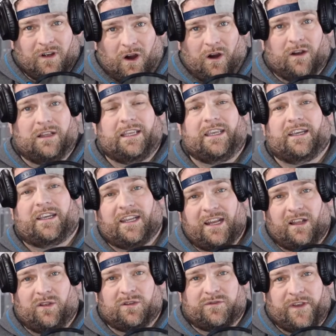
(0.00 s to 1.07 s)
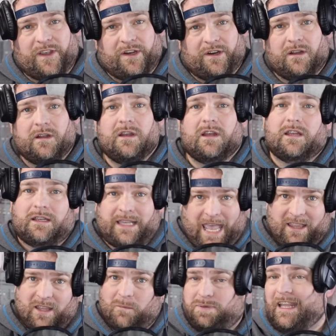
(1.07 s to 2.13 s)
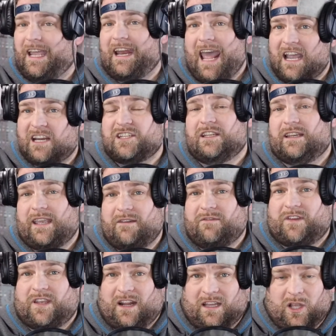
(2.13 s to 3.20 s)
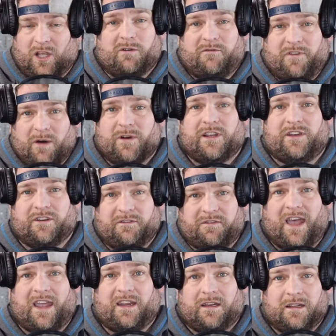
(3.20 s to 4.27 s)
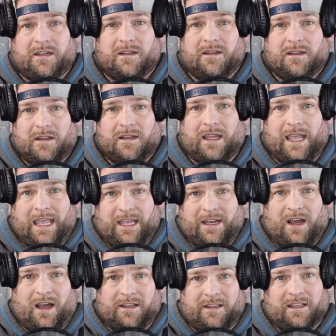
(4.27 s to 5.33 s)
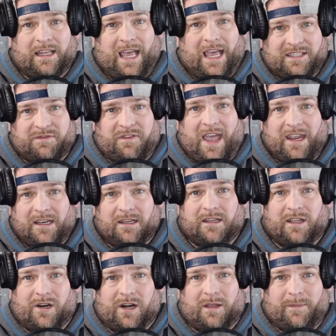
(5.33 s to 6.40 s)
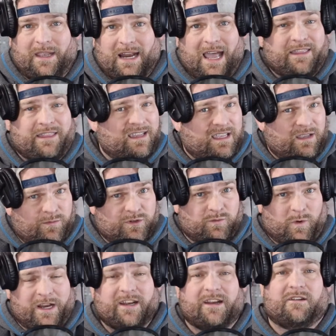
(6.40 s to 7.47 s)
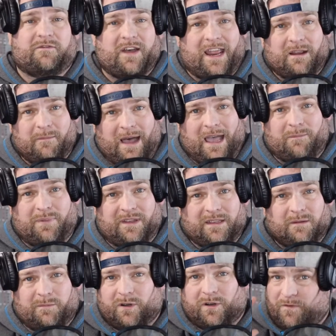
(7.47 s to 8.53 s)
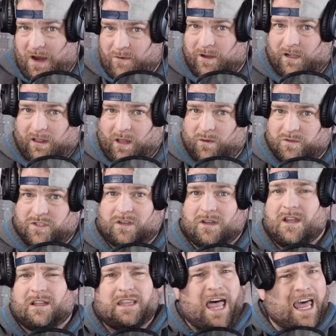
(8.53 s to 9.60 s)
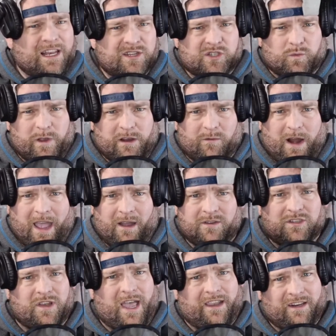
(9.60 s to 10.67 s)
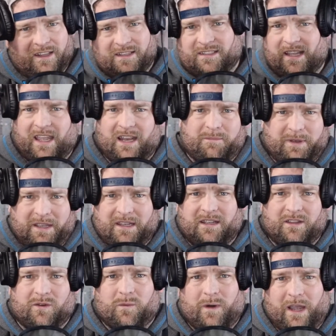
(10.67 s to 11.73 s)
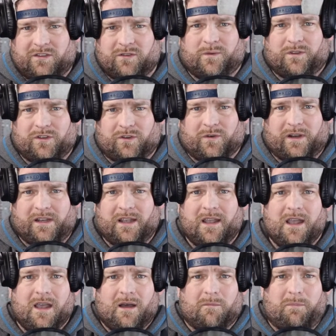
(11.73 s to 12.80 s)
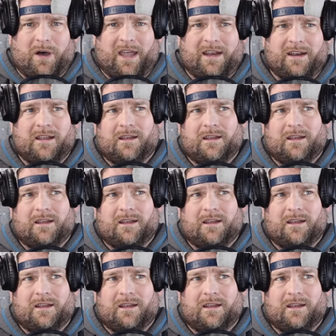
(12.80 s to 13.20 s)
early in Canelo's sphere. Caleb Plant actually gave Canelo a very good fight in the last fight. You know what I mean? I think he was winning the fight in my opinion, but very close. A lot of swing rounds, so I can understand it being either way to a degree. But